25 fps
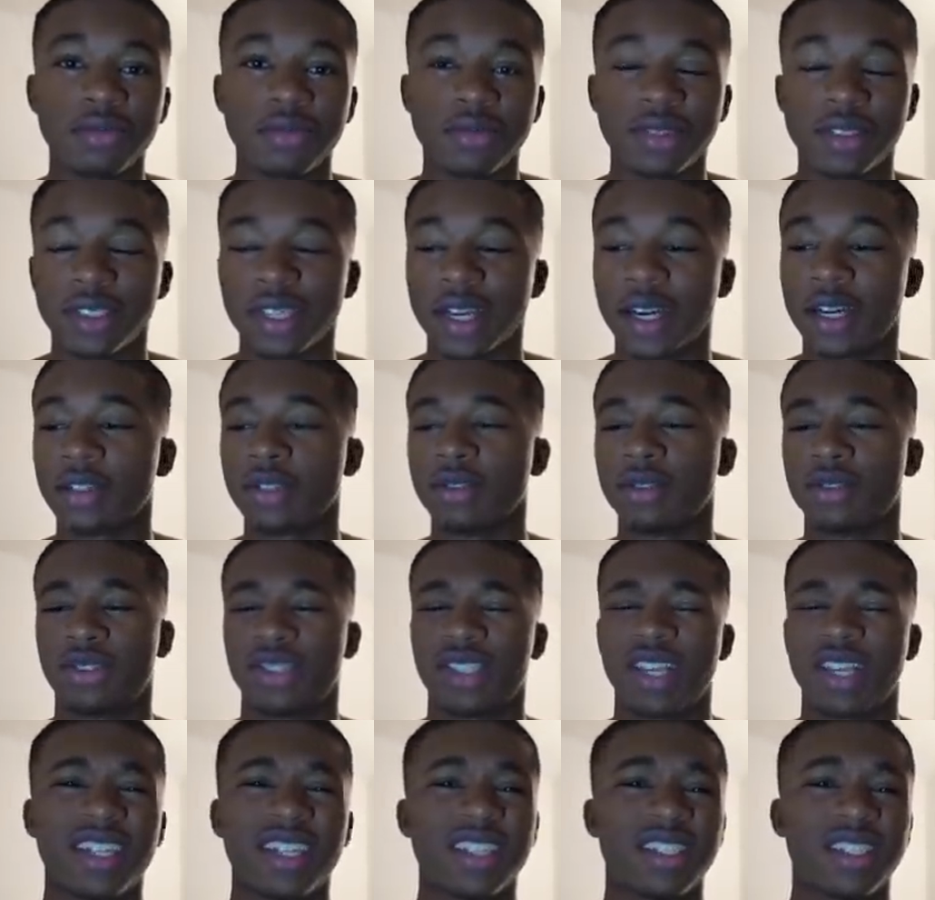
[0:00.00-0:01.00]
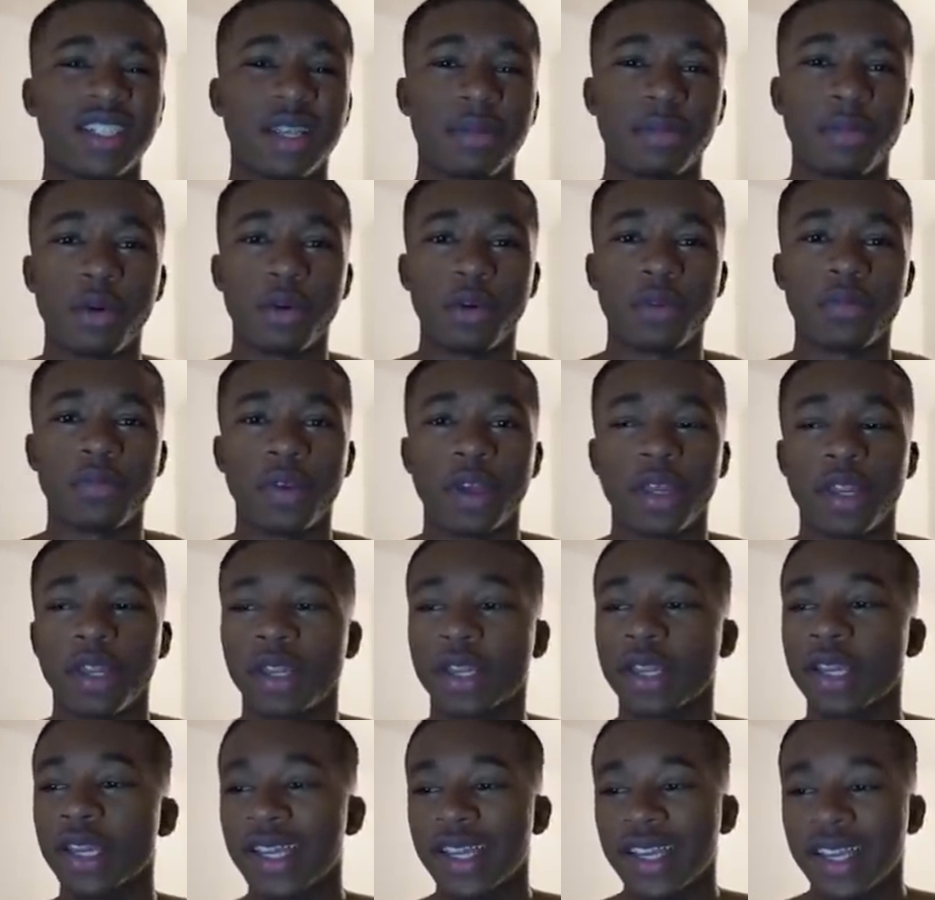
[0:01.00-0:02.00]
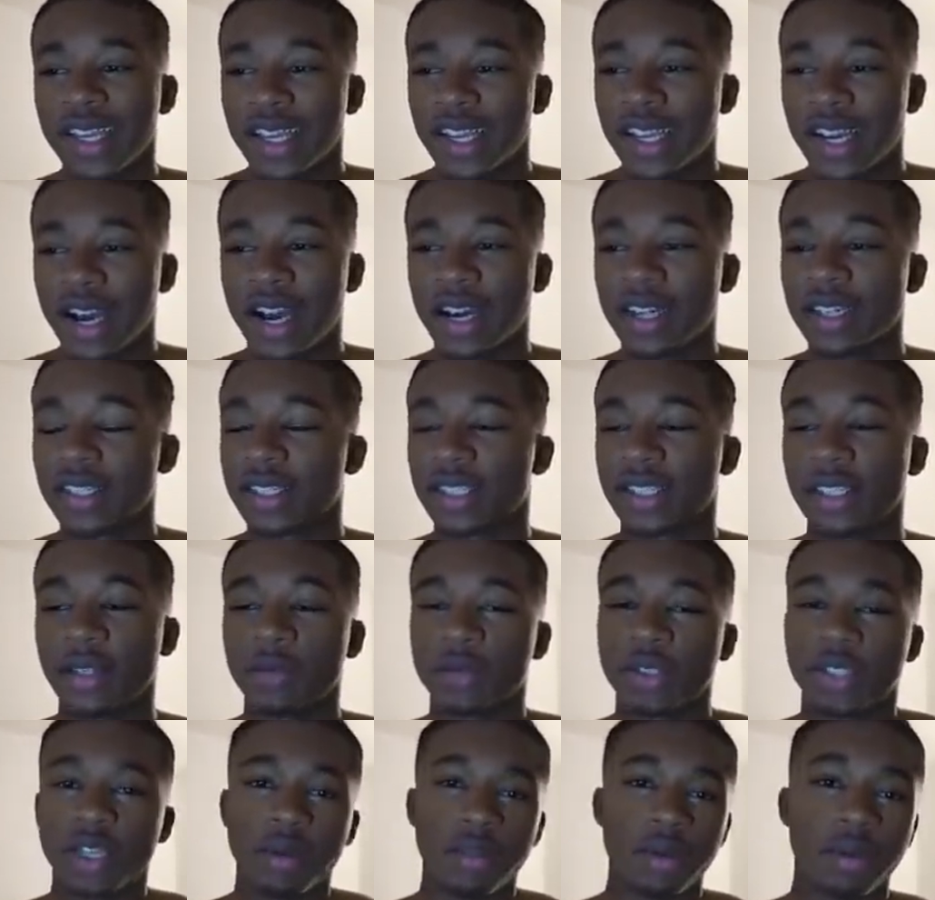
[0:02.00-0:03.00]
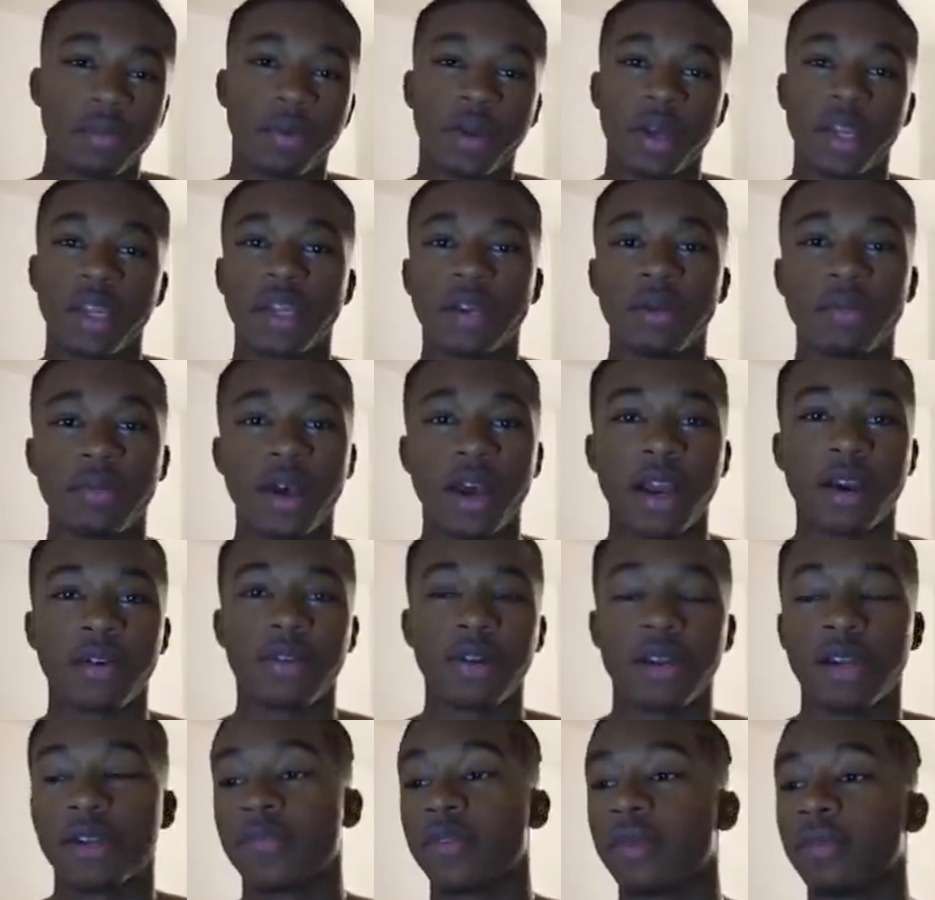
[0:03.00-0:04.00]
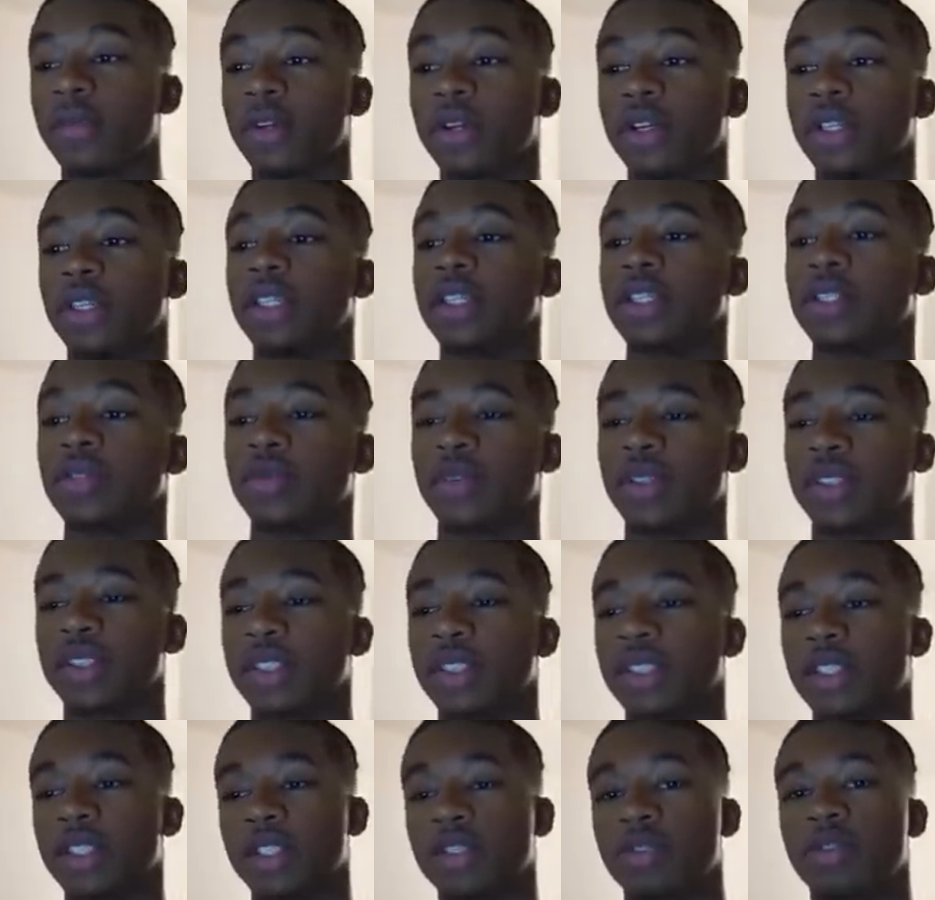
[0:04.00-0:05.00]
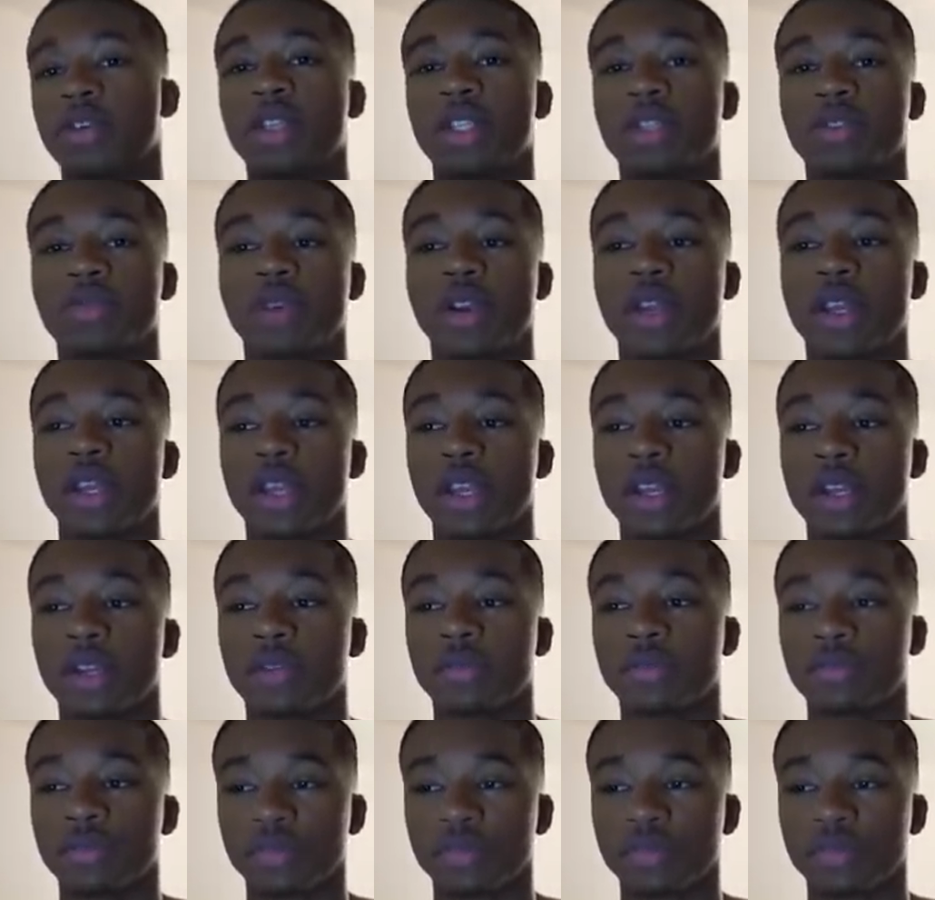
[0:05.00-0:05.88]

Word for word: The title's Stay Motivated. Honestly, what's gonna be playing in the background, if I'm looking this way, it's because the screen is right here.